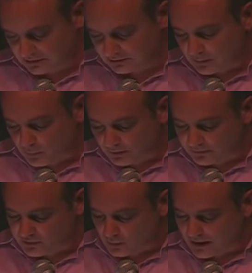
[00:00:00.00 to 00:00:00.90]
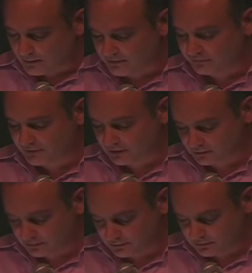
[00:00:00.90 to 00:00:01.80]
They wanted to know how I felt,
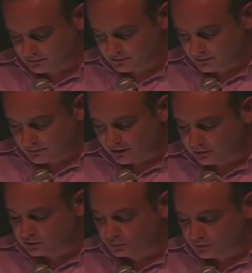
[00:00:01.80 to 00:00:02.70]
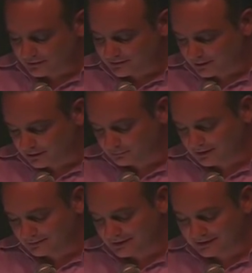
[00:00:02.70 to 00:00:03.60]
but I couldn't really tell them
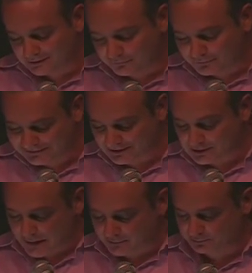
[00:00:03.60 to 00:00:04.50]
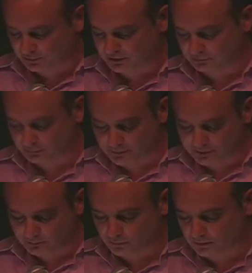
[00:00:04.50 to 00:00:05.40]
that I didn't feel like a comic book hero
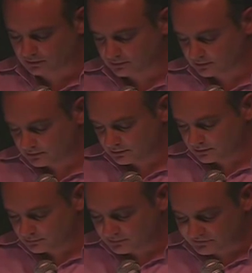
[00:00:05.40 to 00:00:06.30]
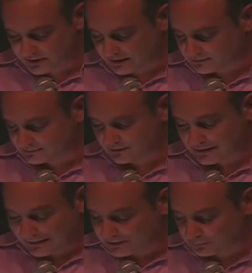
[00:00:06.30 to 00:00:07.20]
anymore. Besides,
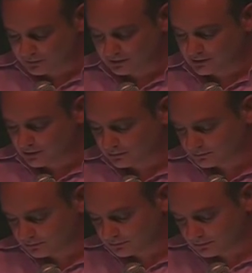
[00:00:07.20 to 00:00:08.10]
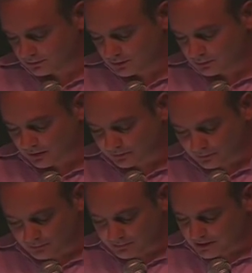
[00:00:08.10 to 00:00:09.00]
I didn't really know. When I
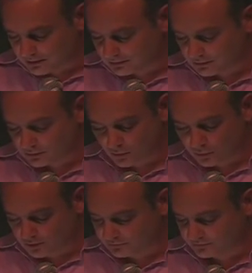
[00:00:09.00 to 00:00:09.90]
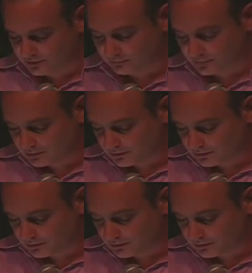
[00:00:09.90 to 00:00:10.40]
thought about it, no words came.